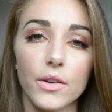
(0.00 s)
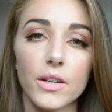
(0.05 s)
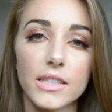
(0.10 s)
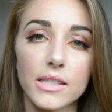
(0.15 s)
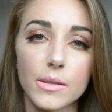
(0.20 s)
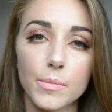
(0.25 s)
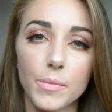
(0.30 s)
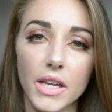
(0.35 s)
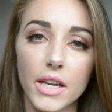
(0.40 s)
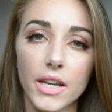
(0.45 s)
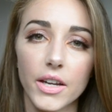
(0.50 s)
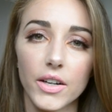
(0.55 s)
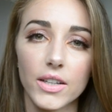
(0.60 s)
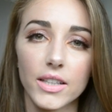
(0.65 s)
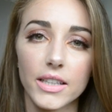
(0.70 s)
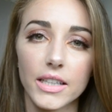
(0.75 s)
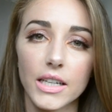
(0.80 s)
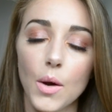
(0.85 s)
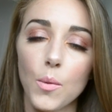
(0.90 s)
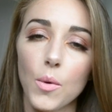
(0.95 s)
It's me,
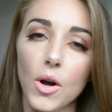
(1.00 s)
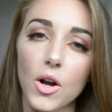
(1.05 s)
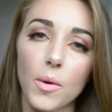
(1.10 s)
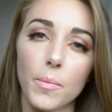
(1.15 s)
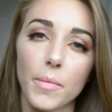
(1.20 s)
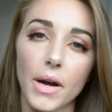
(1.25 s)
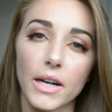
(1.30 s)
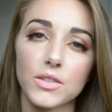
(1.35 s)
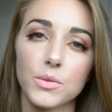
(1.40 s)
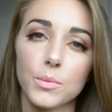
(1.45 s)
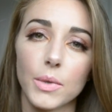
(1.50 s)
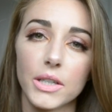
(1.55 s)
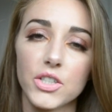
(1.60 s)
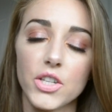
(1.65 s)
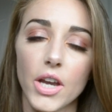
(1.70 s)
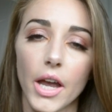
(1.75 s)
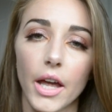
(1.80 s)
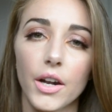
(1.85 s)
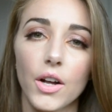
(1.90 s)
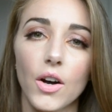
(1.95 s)
Carolina. Welcome back to my
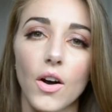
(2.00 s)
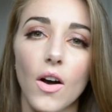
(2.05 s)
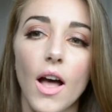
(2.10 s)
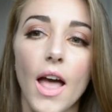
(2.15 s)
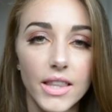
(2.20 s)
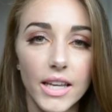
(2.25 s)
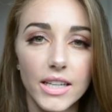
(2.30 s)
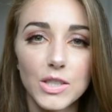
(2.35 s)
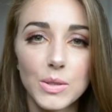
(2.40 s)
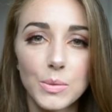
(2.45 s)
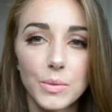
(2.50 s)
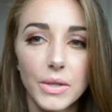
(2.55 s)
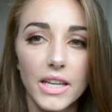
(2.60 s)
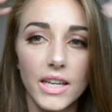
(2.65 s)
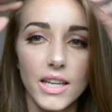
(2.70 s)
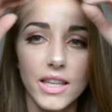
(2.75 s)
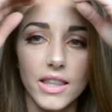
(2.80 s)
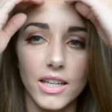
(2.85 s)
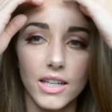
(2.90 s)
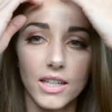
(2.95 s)
channel. This
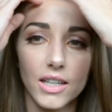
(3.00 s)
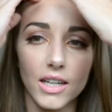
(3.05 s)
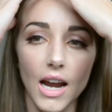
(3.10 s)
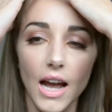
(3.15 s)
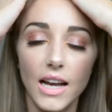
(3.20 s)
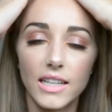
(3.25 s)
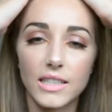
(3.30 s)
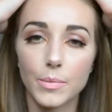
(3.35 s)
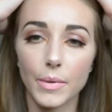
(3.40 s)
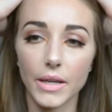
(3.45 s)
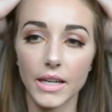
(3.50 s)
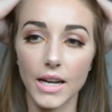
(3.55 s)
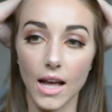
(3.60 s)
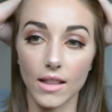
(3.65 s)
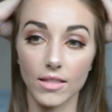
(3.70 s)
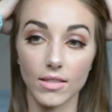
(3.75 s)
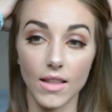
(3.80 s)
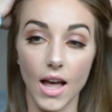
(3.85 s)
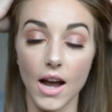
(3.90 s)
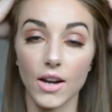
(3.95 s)
week there has been
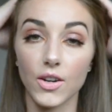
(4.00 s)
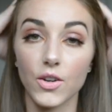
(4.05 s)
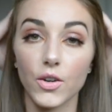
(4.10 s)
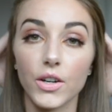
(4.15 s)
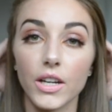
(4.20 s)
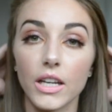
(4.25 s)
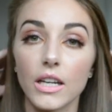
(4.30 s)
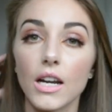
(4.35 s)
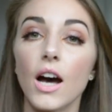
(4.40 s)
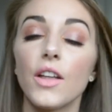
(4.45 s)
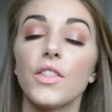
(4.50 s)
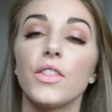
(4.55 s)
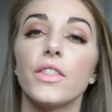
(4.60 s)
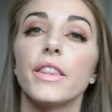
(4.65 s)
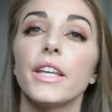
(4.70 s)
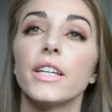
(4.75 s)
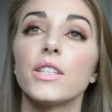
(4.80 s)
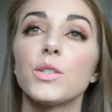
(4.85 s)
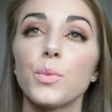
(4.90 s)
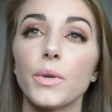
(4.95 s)
a lot going on
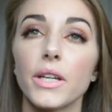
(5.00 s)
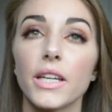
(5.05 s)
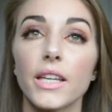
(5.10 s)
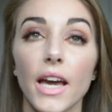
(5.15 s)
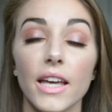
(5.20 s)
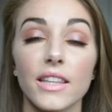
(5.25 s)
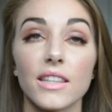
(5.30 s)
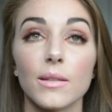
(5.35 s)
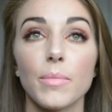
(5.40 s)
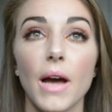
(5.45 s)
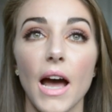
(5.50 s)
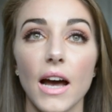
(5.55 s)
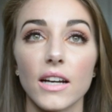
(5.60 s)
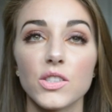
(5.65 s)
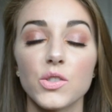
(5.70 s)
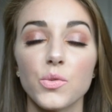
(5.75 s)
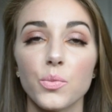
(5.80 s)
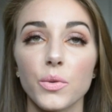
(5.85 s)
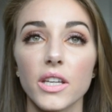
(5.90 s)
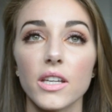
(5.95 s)
this week and the
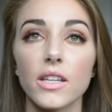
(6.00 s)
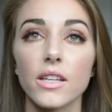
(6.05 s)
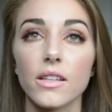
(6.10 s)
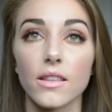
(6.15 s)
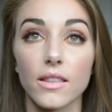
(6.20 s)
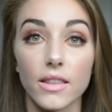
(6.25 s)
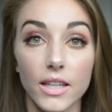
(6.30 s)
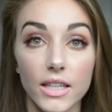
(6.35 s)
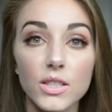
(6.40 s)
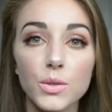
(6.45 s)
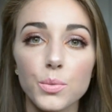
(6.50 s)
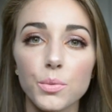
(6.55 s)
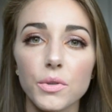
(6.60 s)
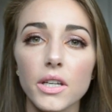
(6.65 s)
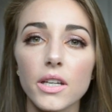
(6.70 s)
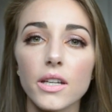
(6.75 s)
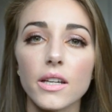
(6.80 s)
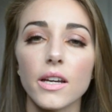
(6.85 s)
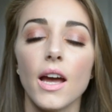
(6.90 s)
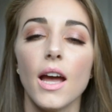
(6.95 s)
past week. This
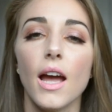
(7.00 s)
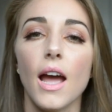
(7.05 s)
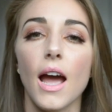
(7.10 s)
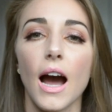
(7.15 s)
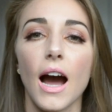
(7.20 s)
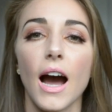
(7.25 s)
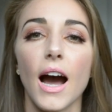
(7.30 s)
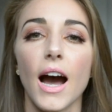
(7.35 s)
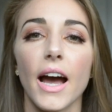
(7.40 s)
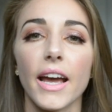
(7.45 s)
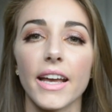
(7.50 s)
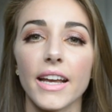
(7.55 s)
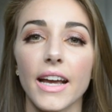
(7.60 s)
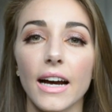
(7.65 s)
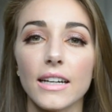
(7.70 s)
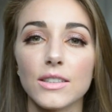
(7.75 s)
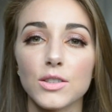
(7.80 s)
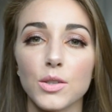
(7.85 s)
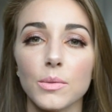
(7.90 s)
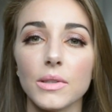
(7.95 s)
week I
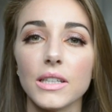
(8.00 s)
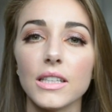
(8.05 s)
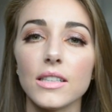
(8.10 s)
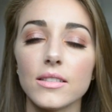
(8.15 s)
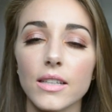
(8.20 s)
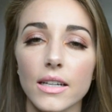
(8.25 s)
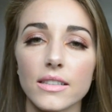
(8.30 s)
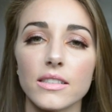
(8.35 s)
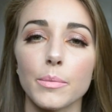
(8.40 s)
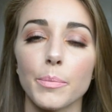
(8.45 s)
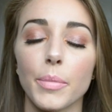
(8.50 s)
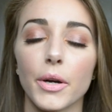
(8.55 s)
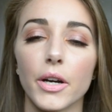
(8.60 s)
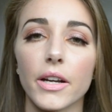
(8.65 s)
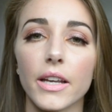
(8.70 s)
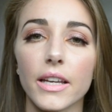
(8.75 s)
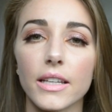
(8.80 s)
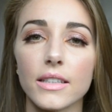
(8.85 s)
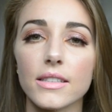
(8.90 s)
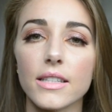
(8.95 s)
got to meet Desi
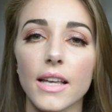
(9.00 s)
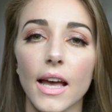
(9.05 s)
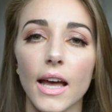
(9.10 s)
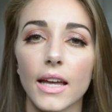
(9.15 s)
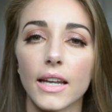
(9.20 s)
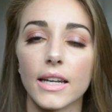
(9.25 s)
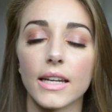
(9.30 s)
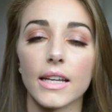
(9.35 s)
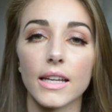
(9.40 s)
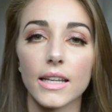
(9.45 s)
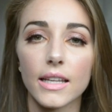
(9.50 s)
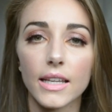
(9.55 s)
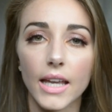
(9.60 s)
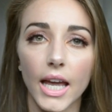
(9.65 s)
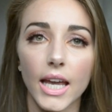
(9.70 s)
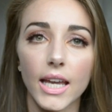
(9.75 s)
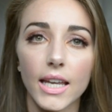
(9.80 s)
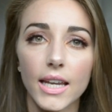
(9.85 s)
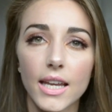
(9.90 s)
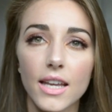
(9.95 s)
Perkins and
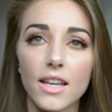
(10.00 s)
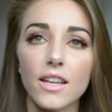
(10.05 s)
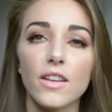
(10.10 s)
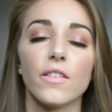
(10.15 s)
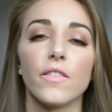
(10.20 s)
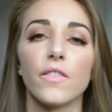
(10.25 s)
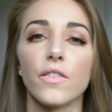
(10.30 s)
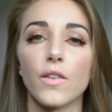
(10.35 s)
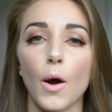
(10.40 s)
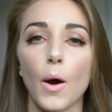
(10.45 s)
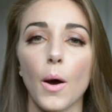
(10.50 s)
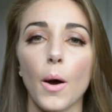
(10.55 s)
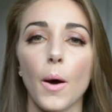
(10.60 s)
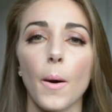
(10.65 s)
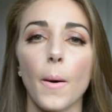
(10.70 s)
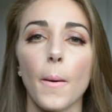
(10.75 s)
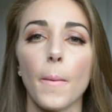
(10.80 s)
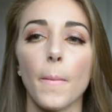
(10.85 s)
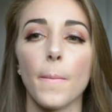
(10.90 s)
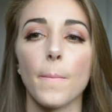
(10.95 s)
Katy
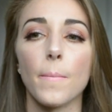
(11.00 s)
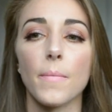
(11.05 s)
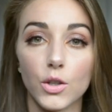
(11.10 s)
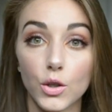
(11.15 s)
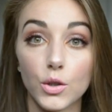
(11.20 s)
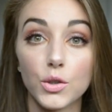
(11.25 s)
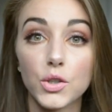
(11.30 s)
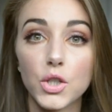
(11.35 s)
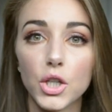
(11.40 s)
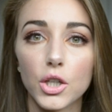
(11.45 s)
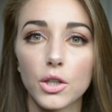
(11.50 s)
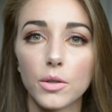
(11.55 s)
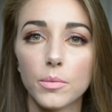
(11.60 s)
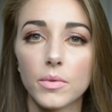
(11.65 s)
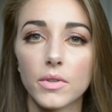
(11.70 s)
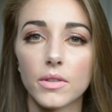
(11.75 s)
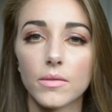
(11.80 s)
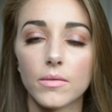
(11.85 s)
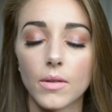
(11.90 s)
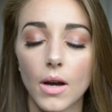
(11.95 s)
from YouTube.